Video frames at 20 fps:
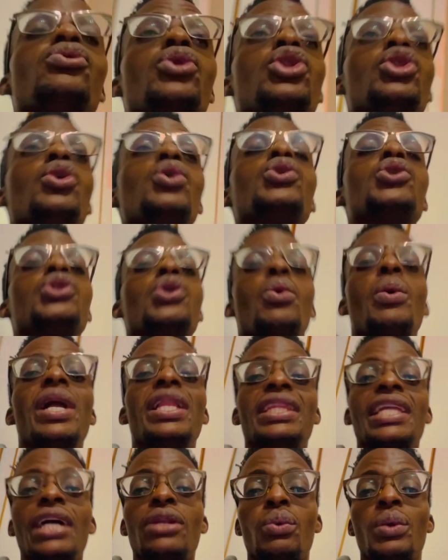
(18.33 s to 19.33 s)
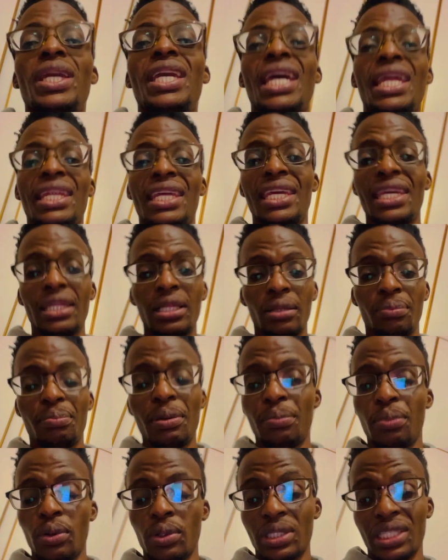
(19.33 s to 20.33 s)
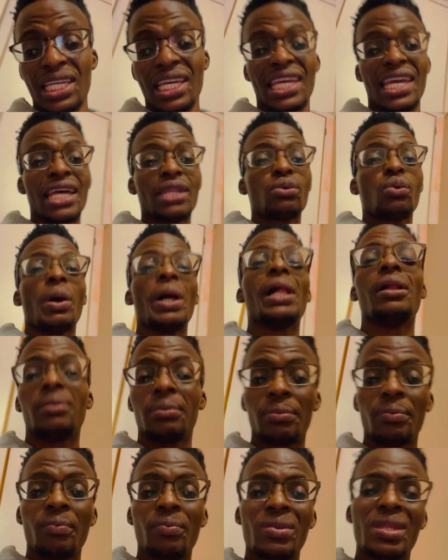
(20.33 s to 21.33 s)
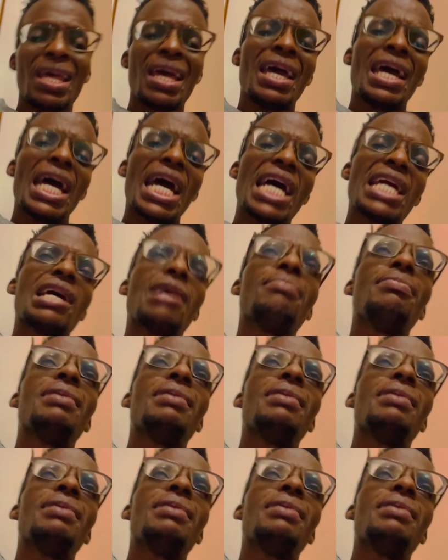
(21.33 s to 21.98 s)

we know so well that we can heal people, they get well. And I'd